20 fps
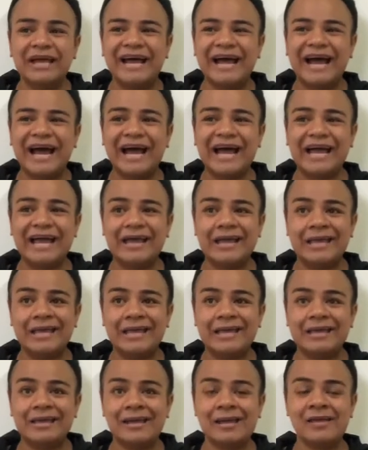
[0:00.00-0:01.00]

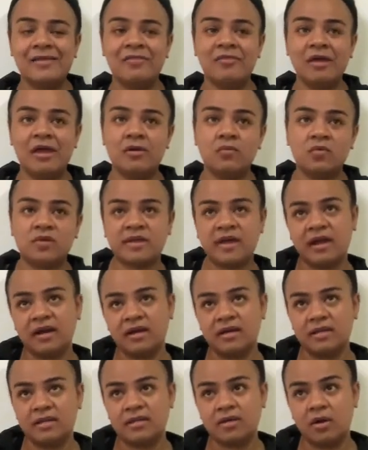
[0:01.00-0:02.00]
I then was kind of
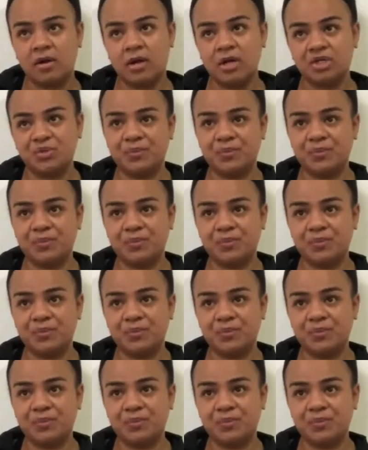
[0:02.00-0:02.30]
discouraged